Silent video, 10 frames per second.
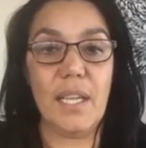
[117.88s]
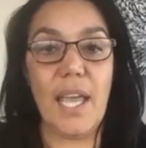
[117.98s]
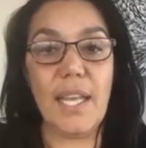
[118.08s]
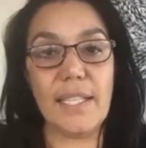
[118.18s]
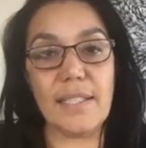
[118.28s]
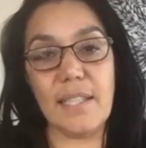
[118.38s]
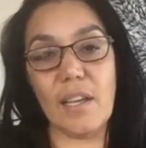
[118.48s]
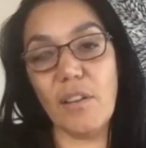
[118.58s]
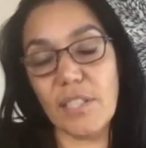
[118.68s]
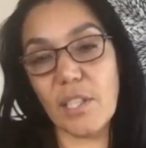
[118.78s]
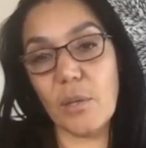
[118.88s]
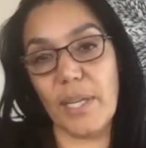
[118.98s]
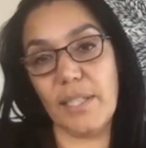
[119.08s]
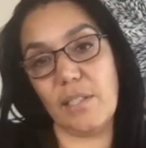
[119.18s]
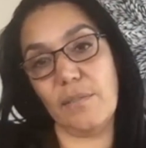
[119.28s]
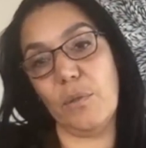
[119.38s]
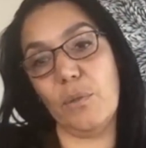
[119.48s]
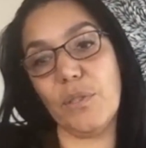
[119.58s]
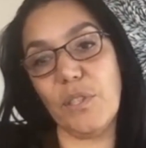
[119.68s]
And it's the consequence, of course,